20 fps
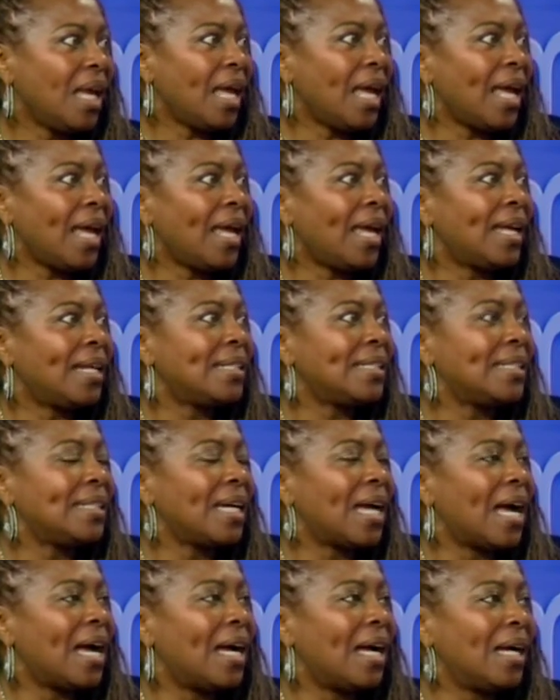And
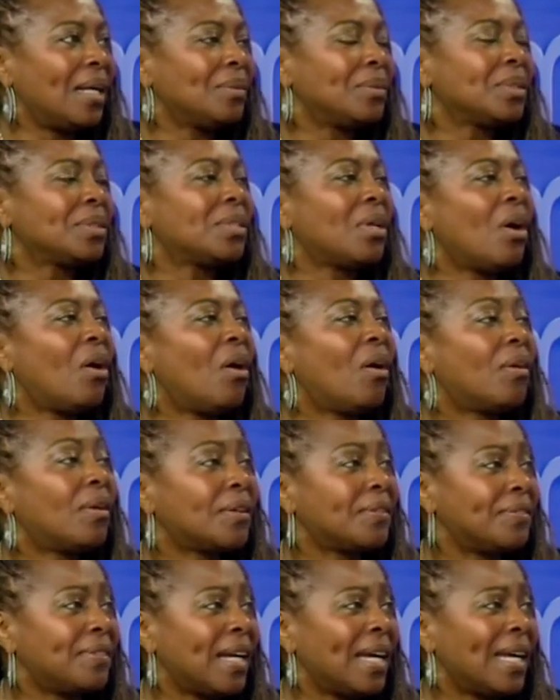I was
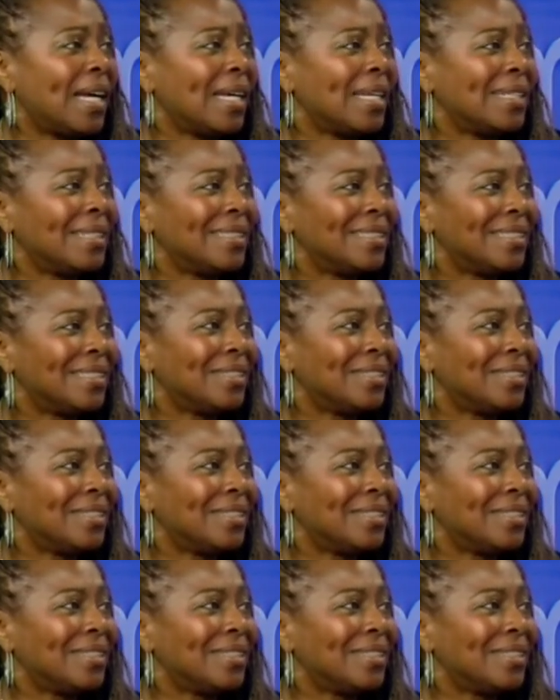horrified